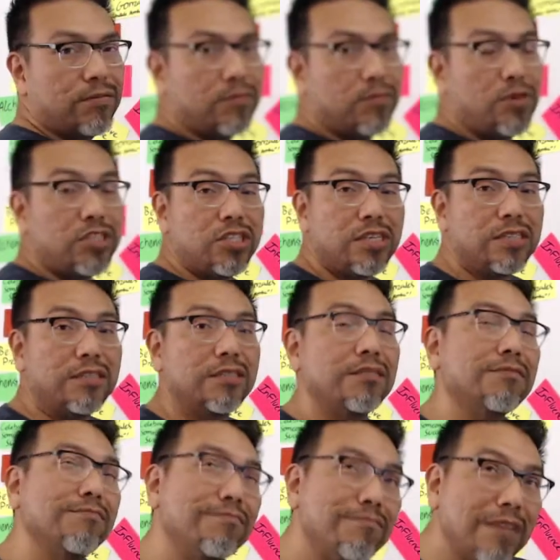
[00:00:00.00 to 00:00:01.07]
which is
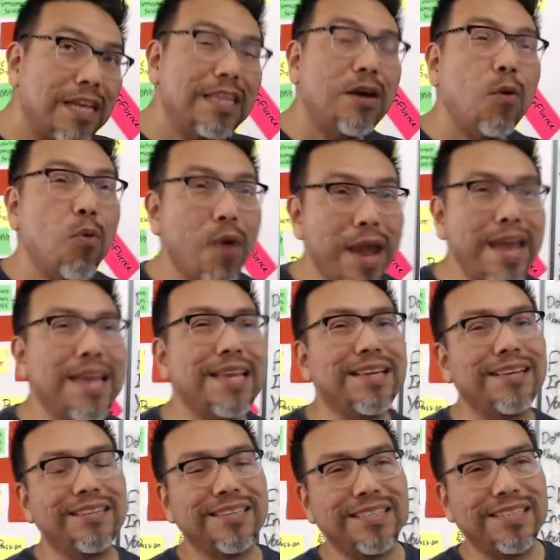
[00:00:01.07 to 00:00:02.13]
in a way,
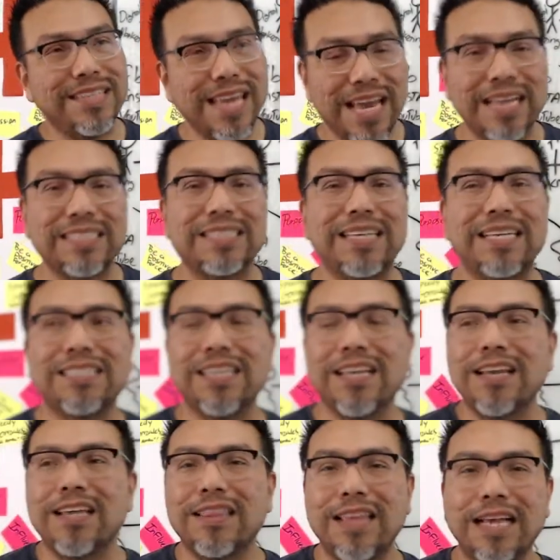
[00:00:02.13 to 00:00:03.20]
yes, that's
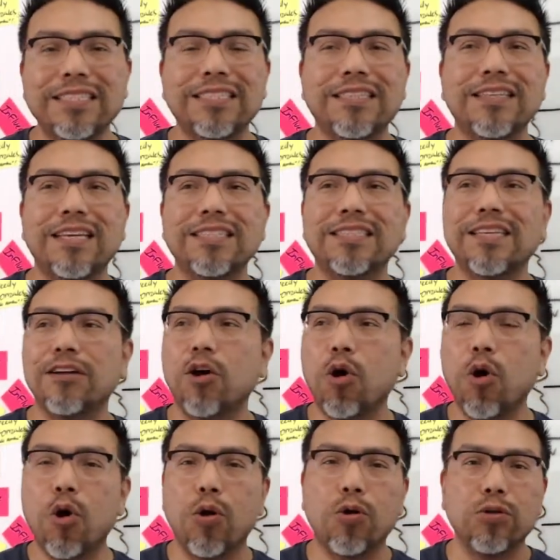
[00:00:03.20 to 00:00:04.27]
that's that's the
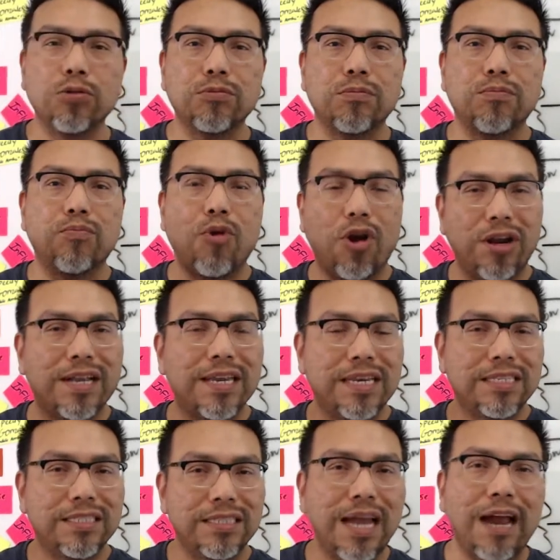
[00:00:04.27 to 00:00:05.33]
old marketing
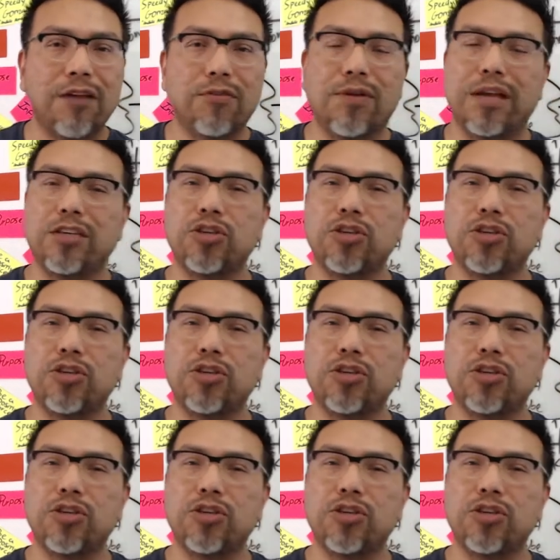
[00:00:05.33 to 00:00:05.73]
style, right?